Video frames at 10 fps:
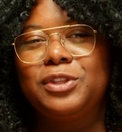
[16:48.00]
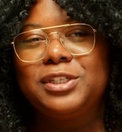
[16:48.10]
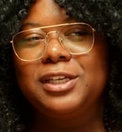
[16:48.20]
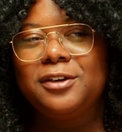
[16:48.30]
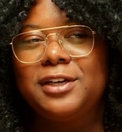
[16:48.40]
the
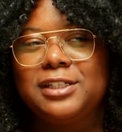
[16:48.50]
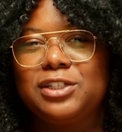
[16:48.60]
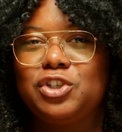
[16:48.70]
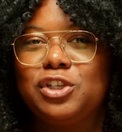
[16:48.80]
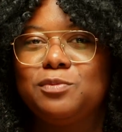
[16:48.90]
series
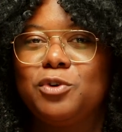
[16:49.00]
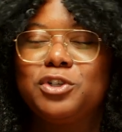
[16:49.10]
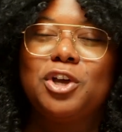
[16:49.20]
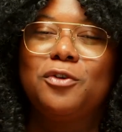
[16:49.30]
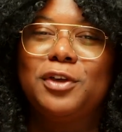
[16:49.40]
is just more
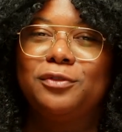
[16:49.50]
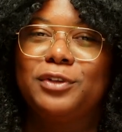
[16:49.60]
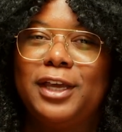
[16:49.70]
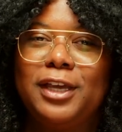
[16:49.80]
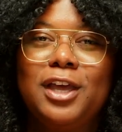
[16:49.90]
showing of
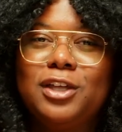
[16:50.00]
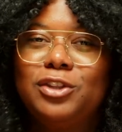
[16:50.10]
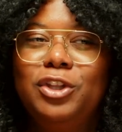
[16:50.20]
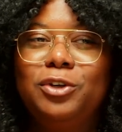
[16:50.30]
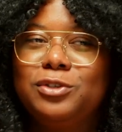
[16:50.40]
like,
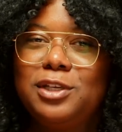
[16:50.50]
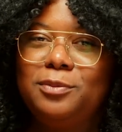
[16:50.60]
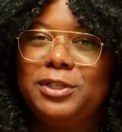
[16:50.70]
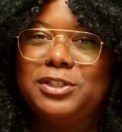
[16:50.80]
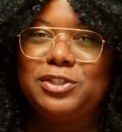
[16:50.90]
little
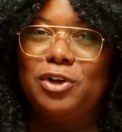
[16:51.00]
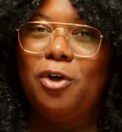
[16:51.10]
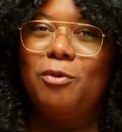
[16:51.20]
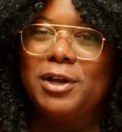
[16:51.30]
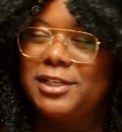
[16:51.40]
siblings
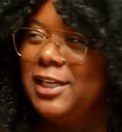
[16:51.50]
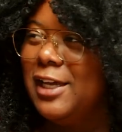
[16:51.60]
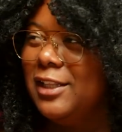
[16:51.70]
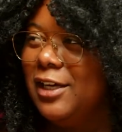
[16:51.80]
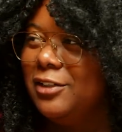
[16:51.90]
don't want to
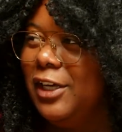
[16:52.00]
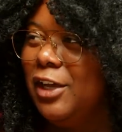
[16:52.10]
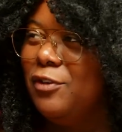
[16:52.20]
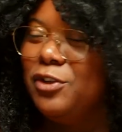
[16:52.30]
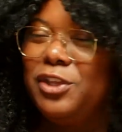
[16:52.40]
stand there. Like,
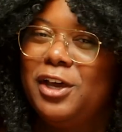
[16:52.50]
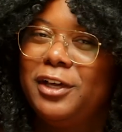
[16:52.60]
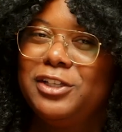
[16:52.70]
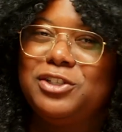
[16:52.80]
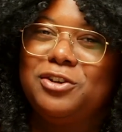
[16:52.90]
if you're the
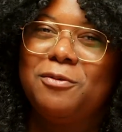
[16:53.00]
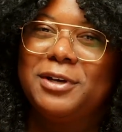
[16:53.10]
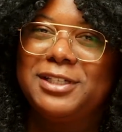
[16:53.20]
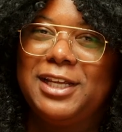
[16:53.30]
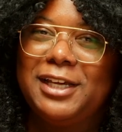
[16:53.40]
youngest, you don't want
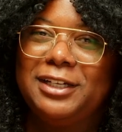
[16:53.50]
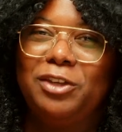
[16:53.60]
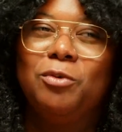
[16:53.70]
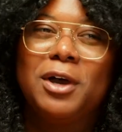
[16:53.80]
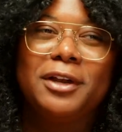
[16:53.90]
to stand. You want